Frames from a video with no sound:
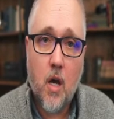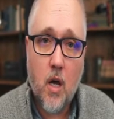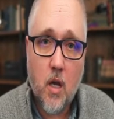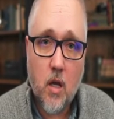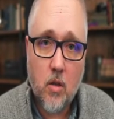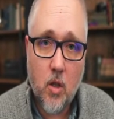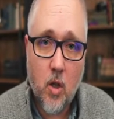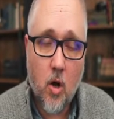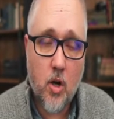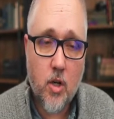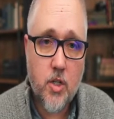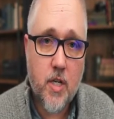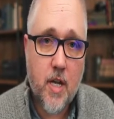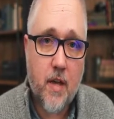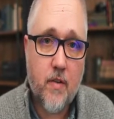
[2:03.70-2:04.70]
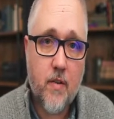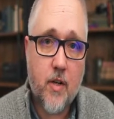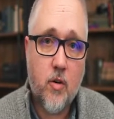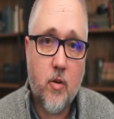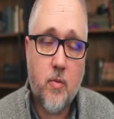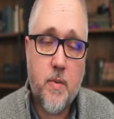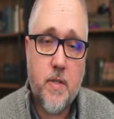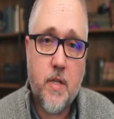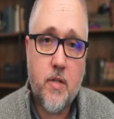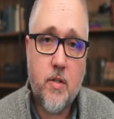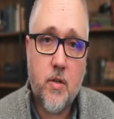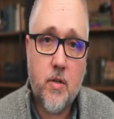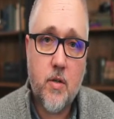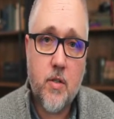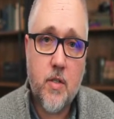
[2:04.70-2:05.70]
large ethnic groups, as you
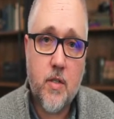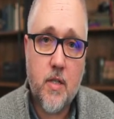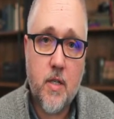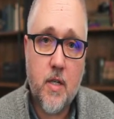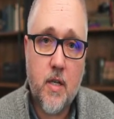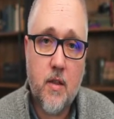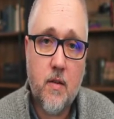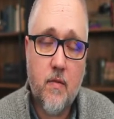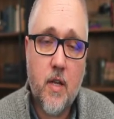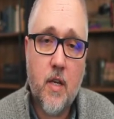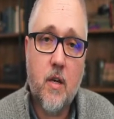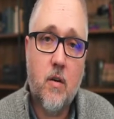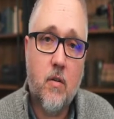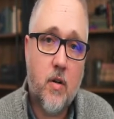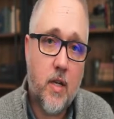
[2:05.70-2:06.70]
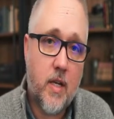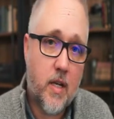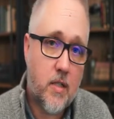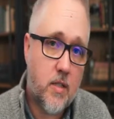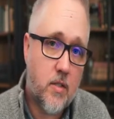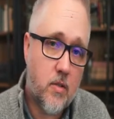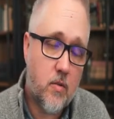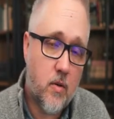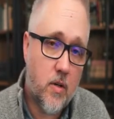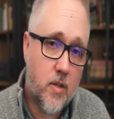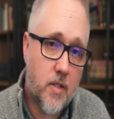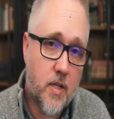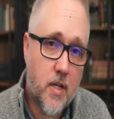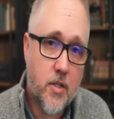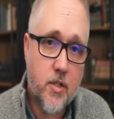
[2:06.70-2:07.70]
can see in the video, connects to our
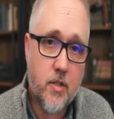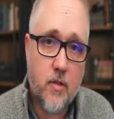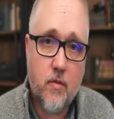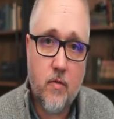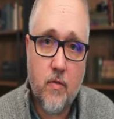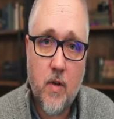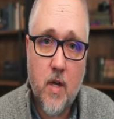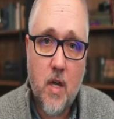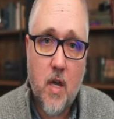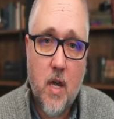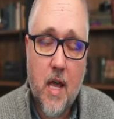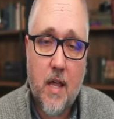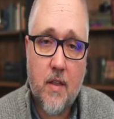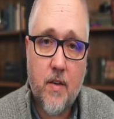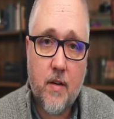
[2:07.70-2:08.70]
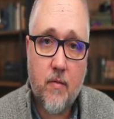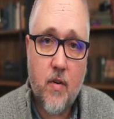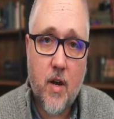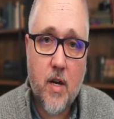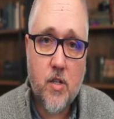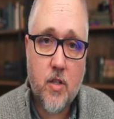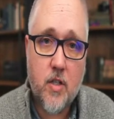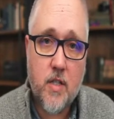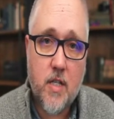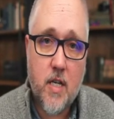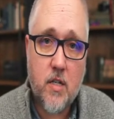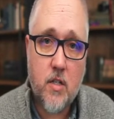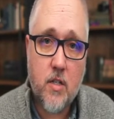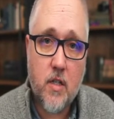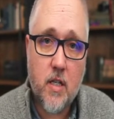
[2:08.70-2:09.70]
discussion of ethnic
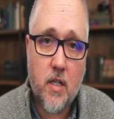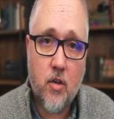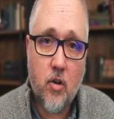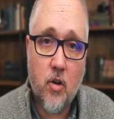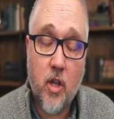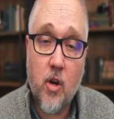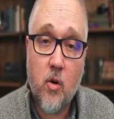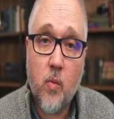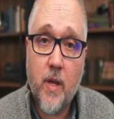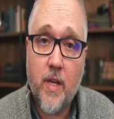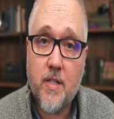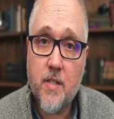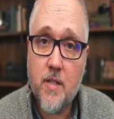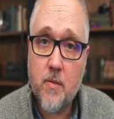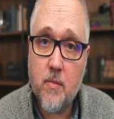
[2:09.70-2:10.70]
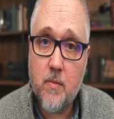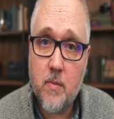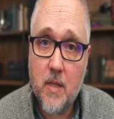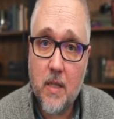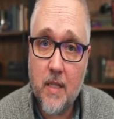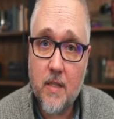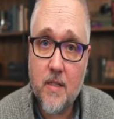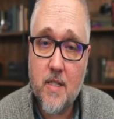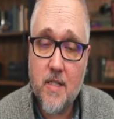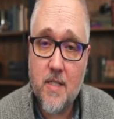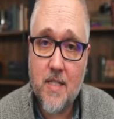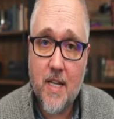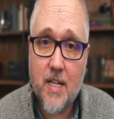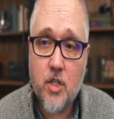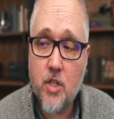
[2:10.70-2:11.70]
fractionalization in earlier weeks and the
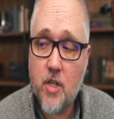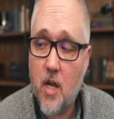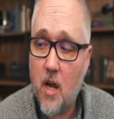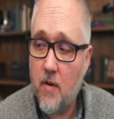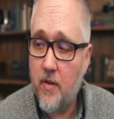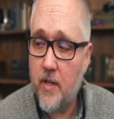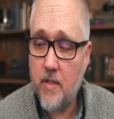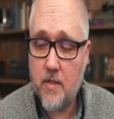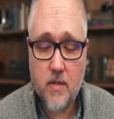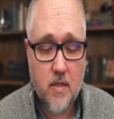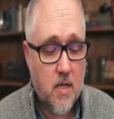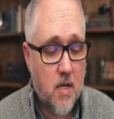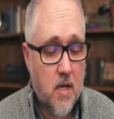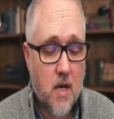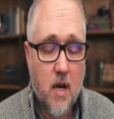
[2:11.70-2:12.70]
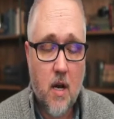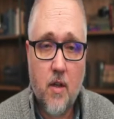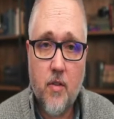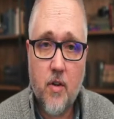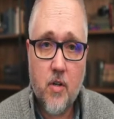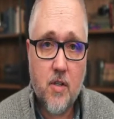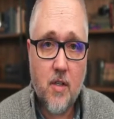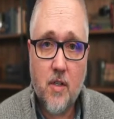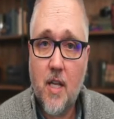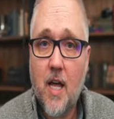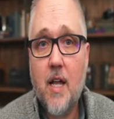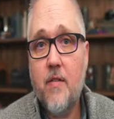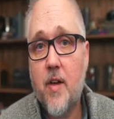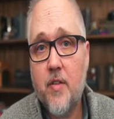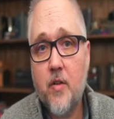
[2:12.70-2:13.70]
politicization of it. There's a lot
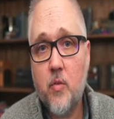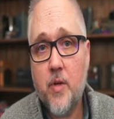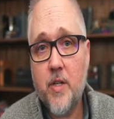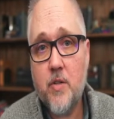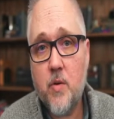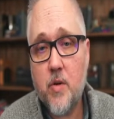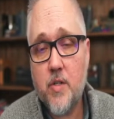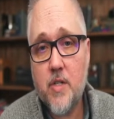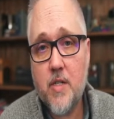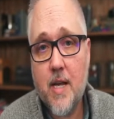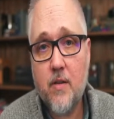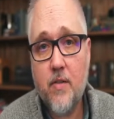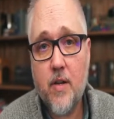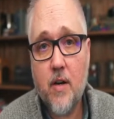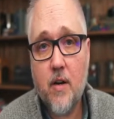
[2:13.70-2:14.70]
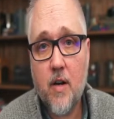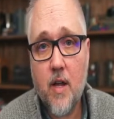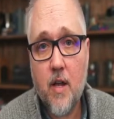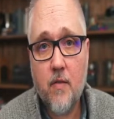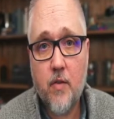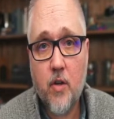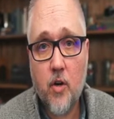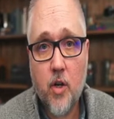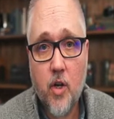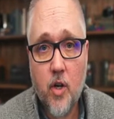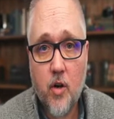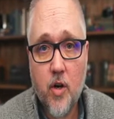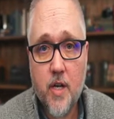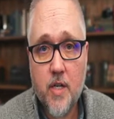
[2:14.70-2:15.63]
of other resources out there if you're curious